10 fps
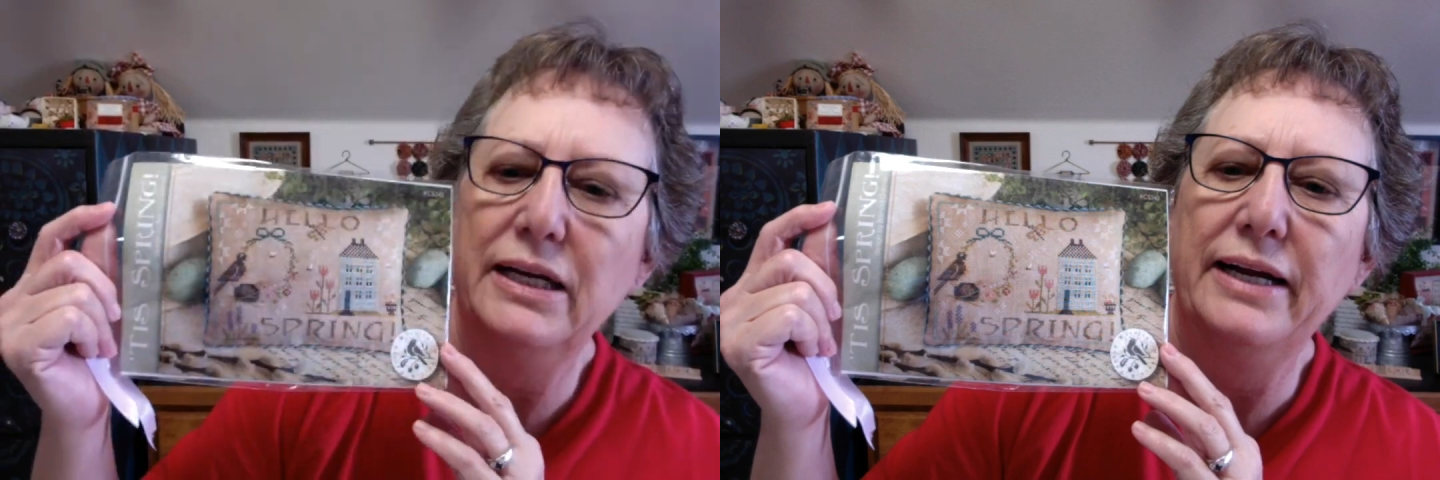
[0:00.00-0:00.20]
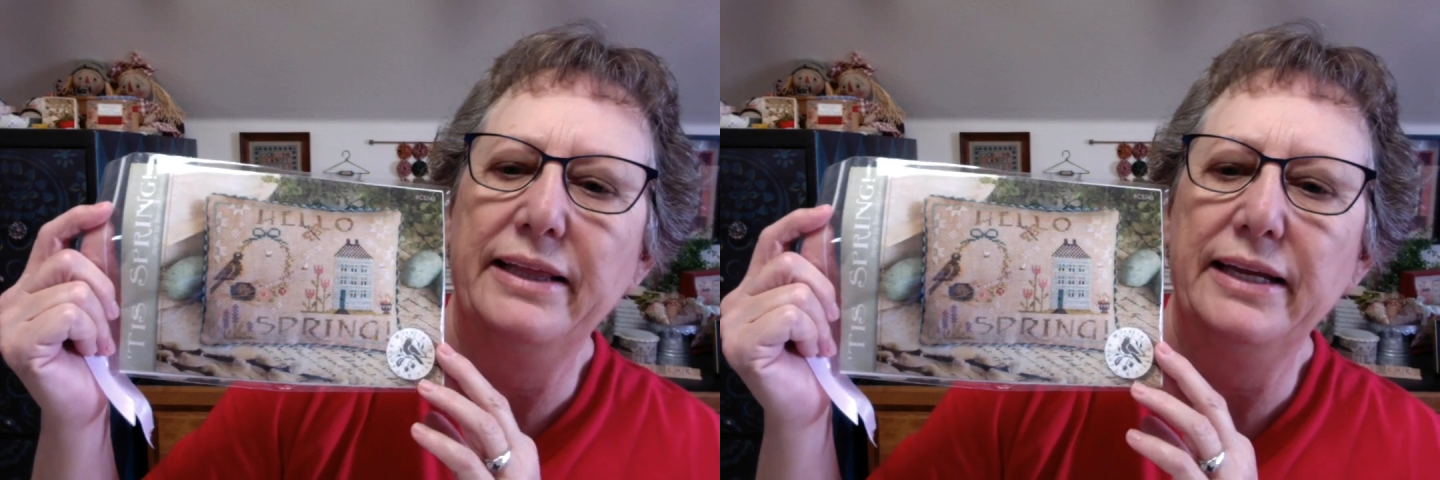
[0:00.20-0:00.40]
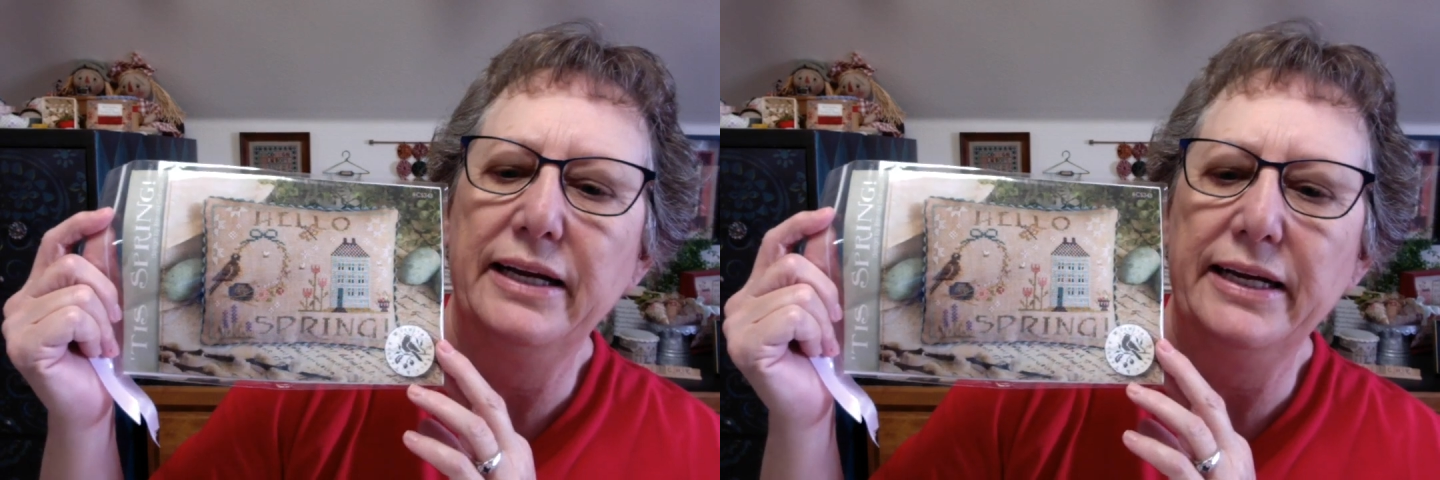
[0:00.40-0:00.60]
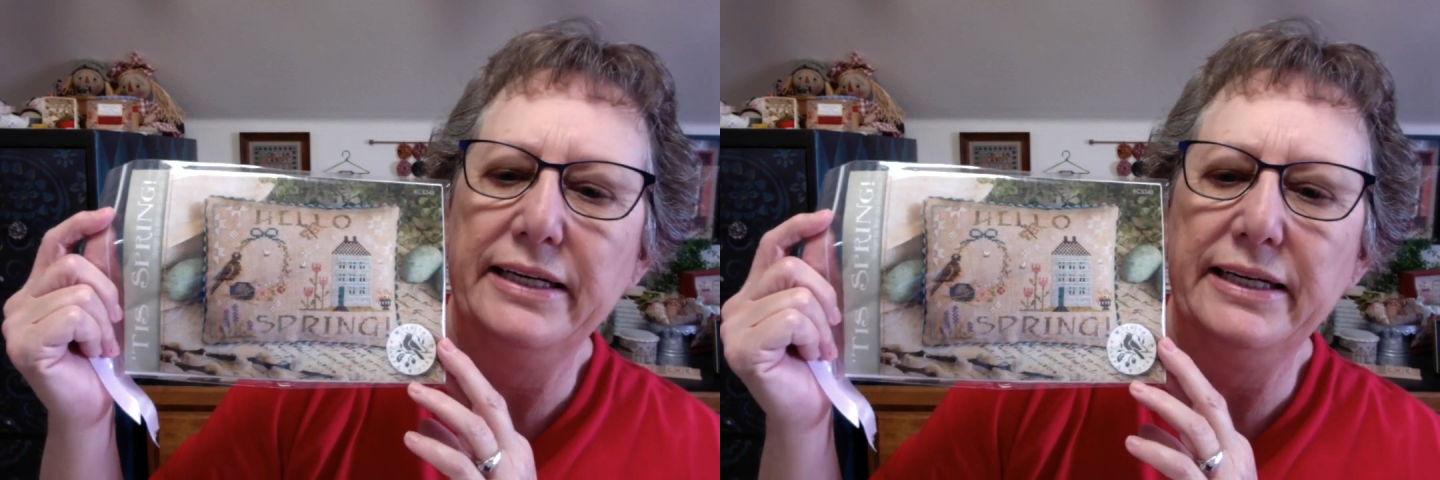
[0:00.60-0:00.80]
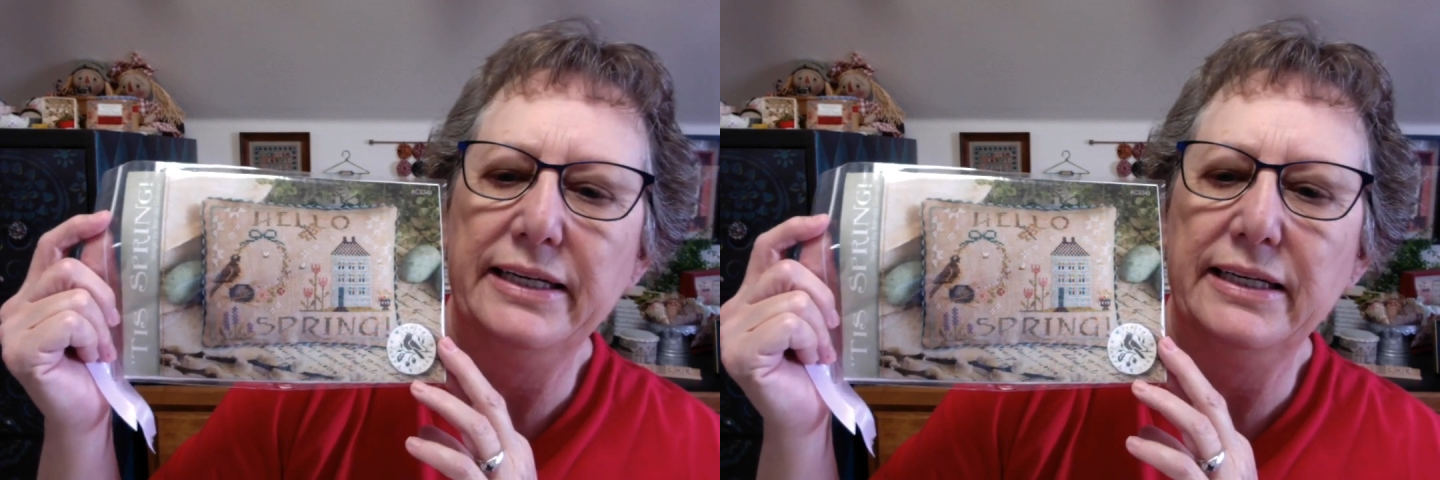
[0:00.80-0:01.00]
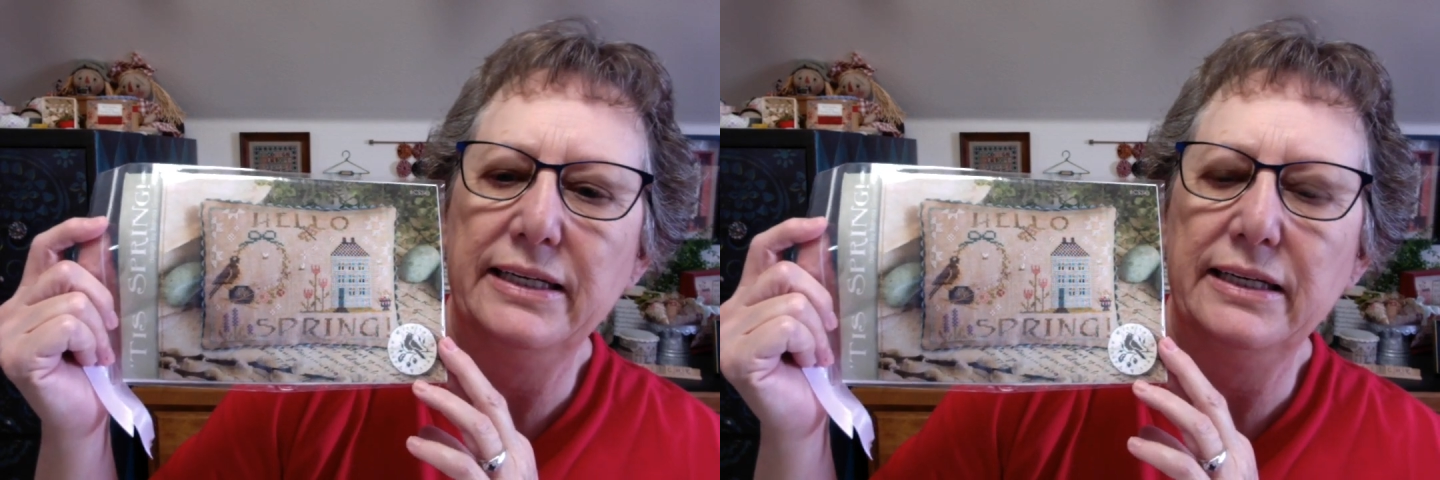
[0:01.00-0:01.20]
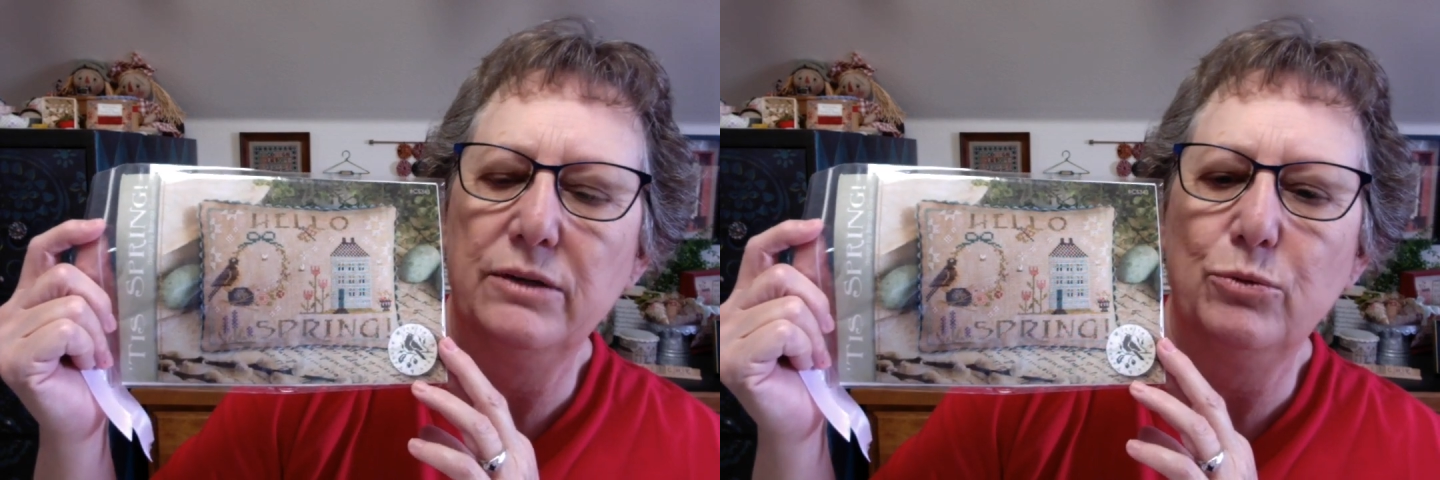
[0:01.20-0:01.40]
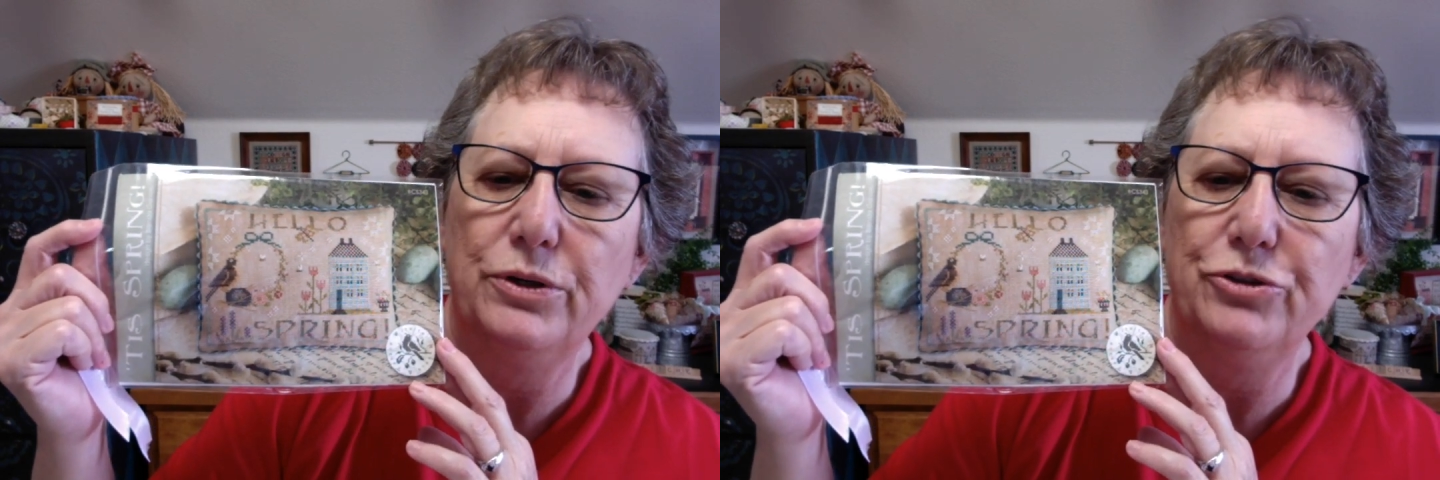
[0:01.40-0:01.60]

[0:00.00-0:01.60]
I think I needed 1